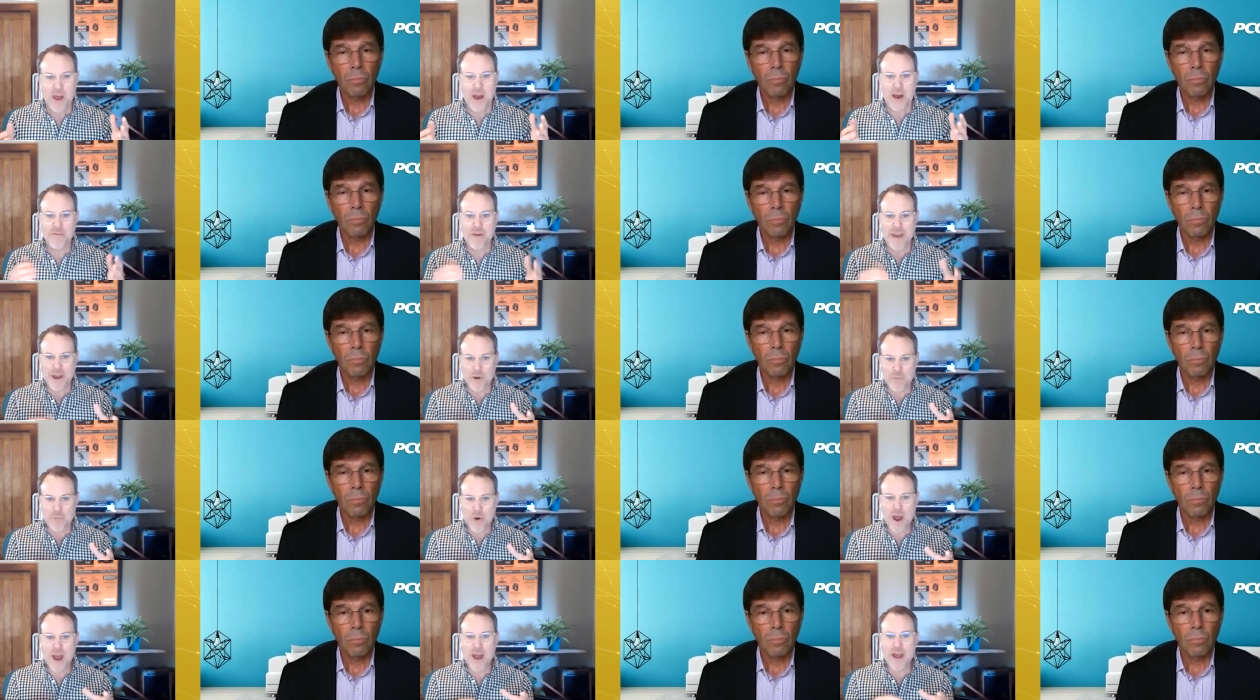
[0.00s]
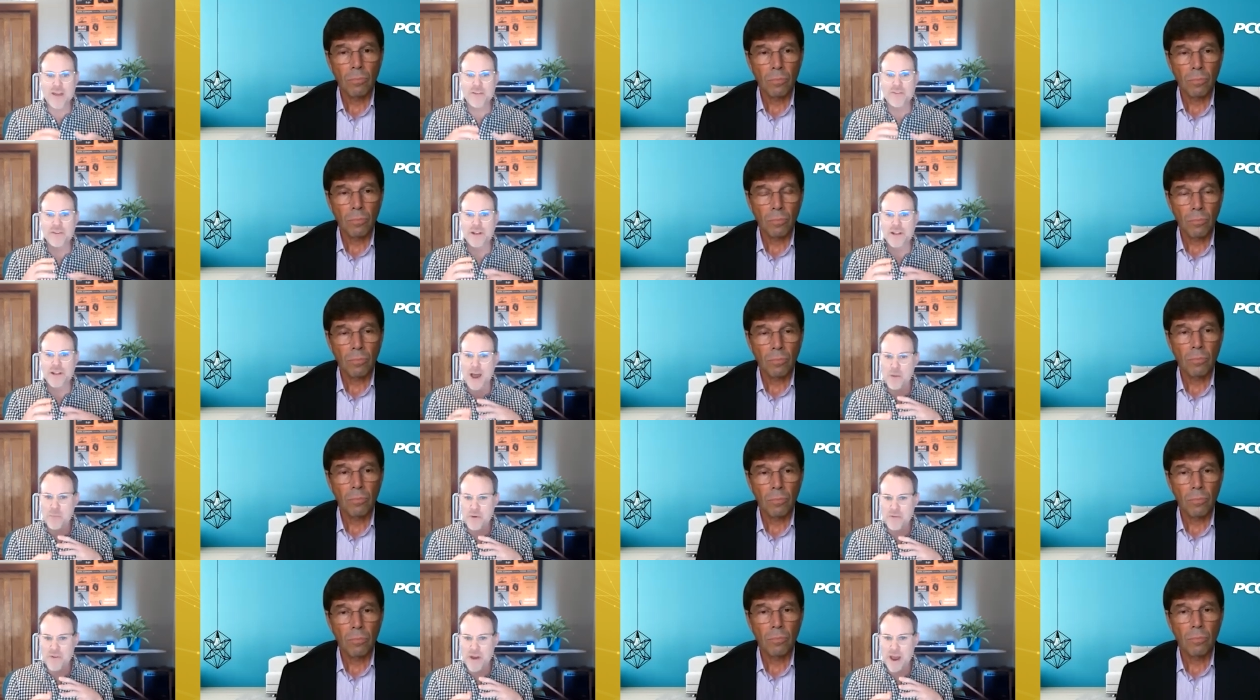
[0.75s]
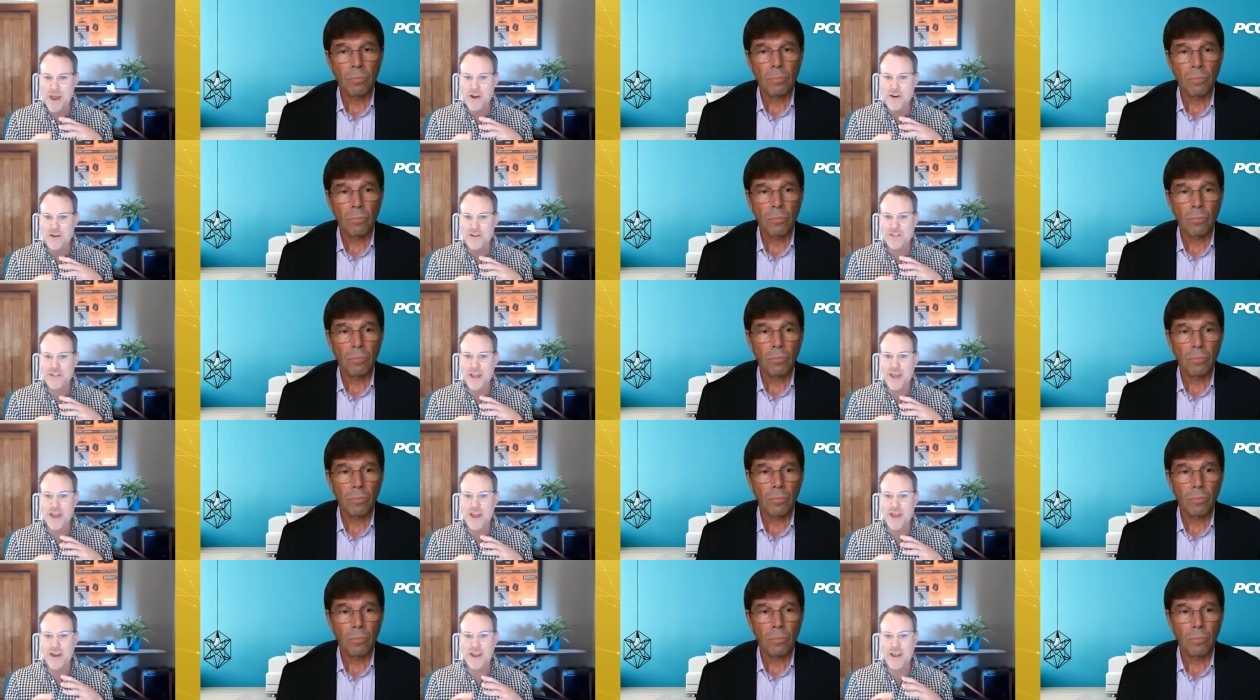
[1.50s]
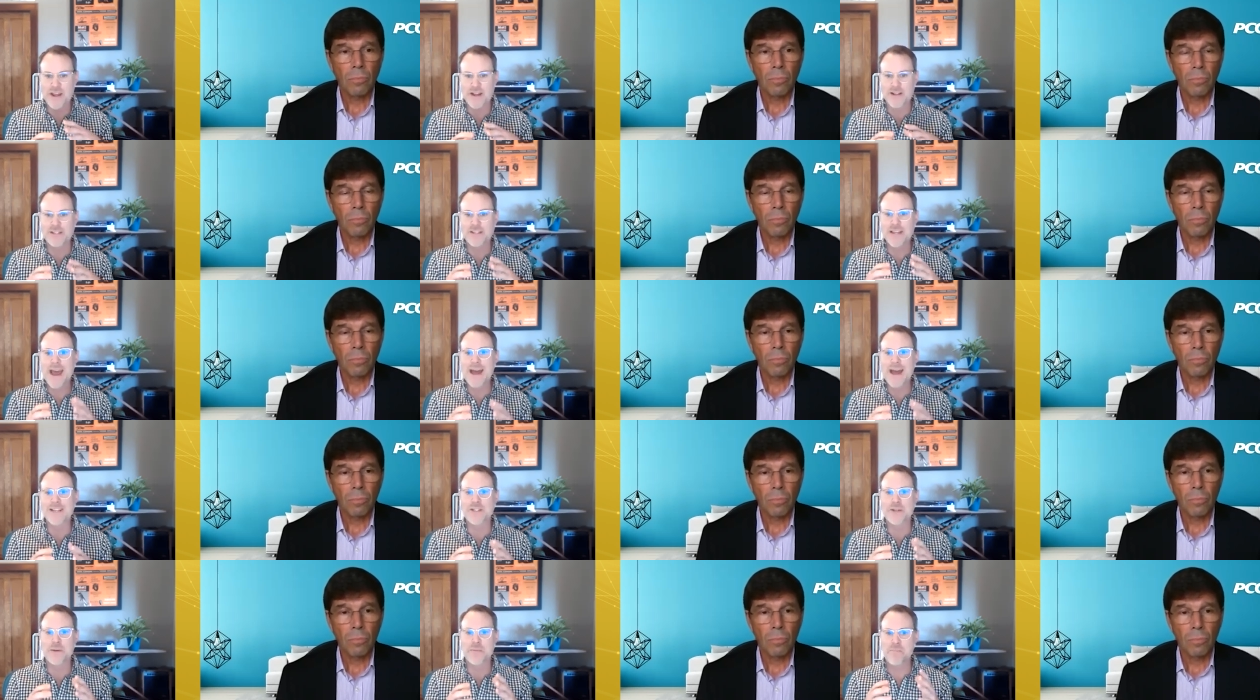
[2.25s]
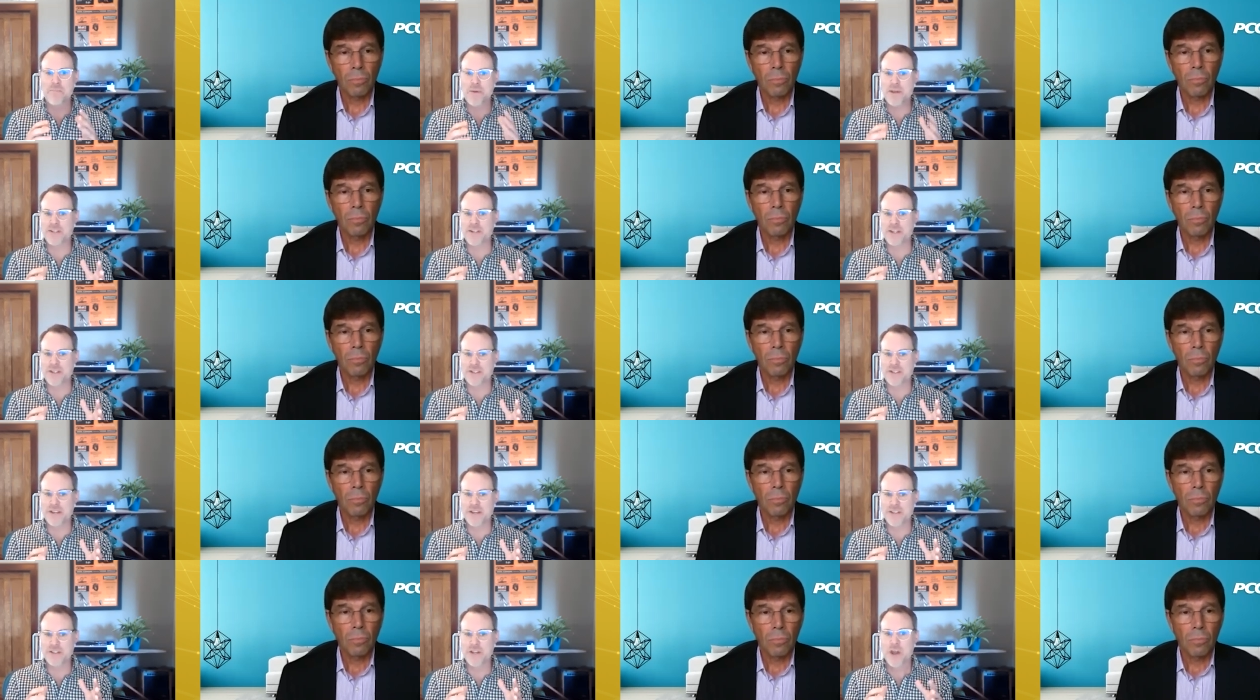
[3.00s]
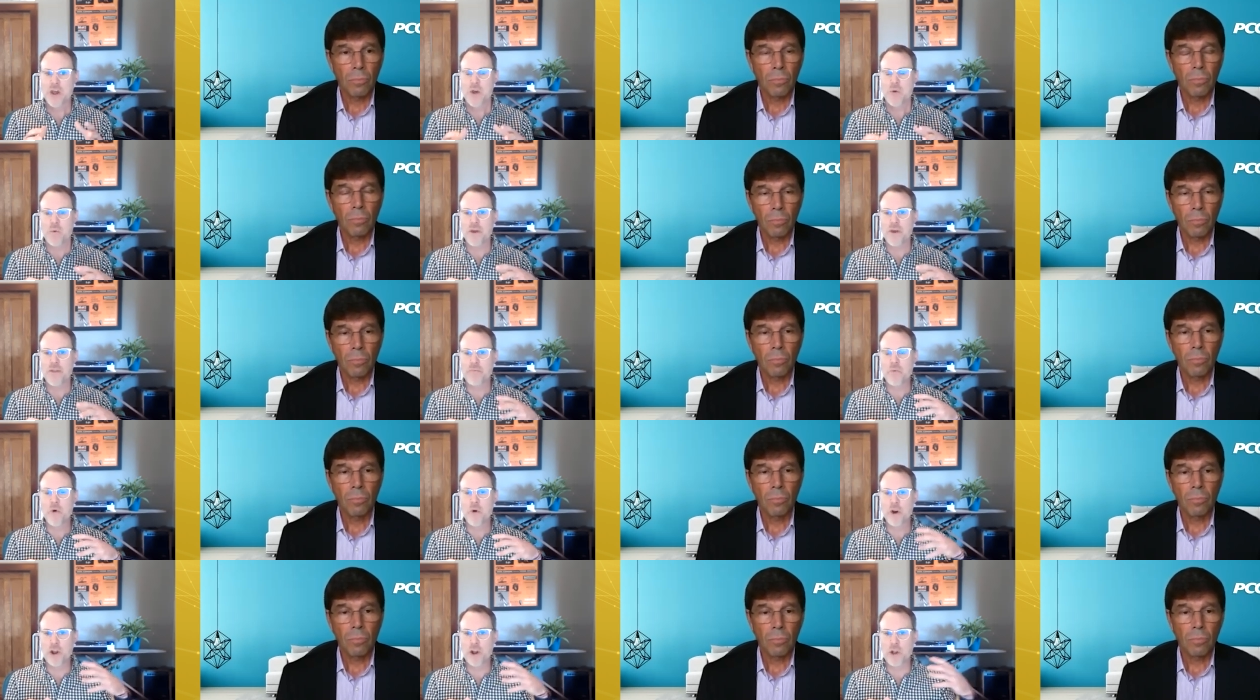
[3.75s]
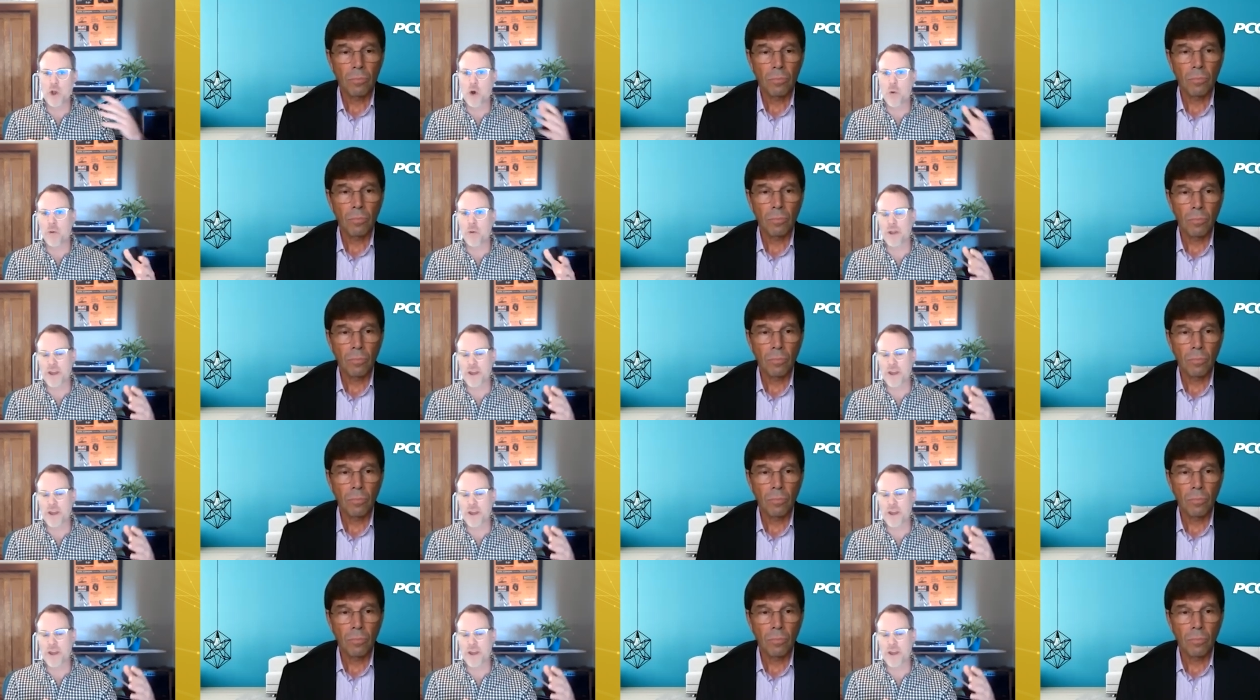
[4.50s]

Speaker 1: of enterprise, cloud providers, and, and SaaS businesses with more global